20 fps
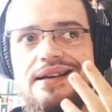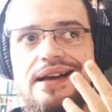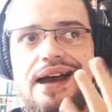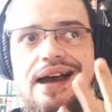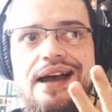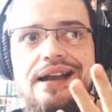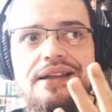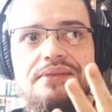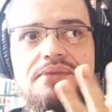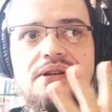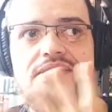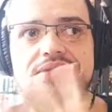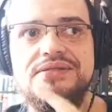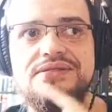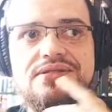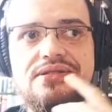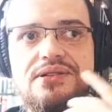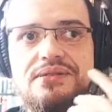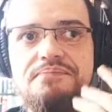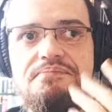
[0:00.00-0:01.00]

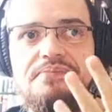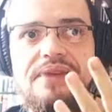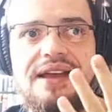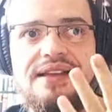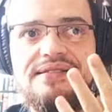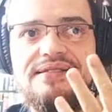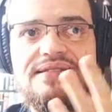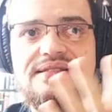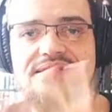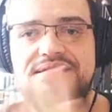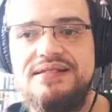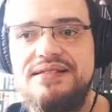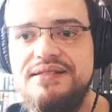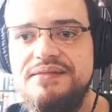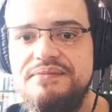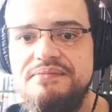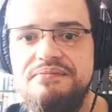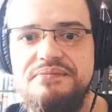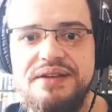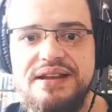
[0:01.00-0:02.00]
animals or pets,
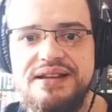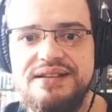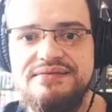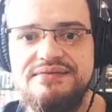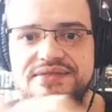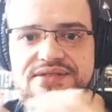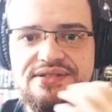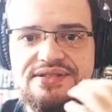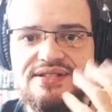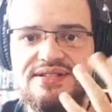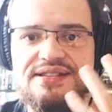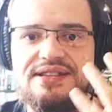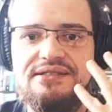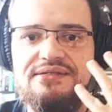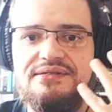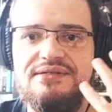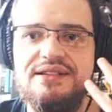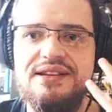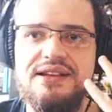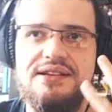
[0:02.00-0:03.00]
but you
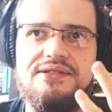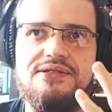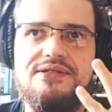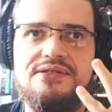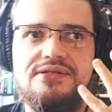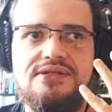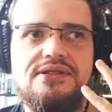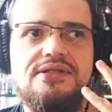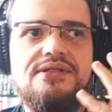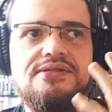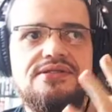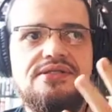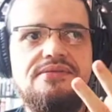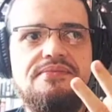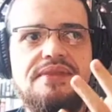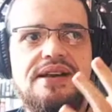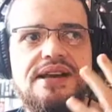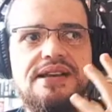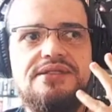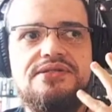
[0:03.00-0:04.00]
still cannot
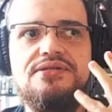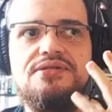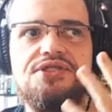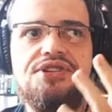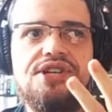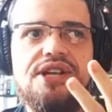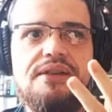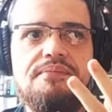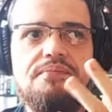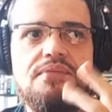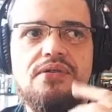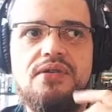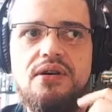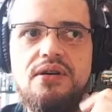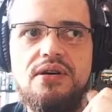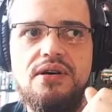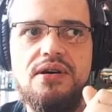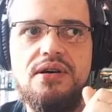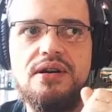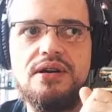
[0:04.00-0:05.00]
customize your ship
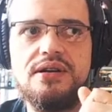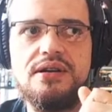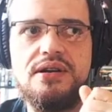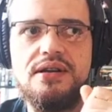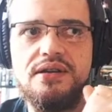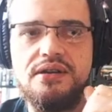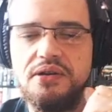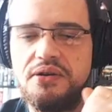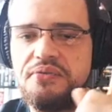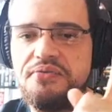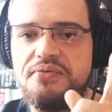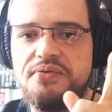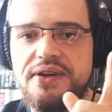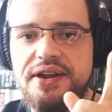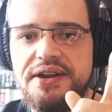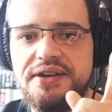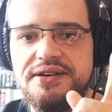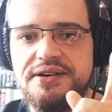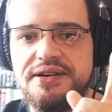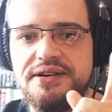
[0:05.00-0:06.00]
or your
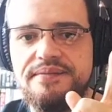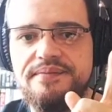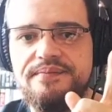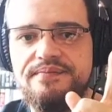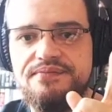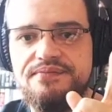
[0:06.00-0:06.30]
freighter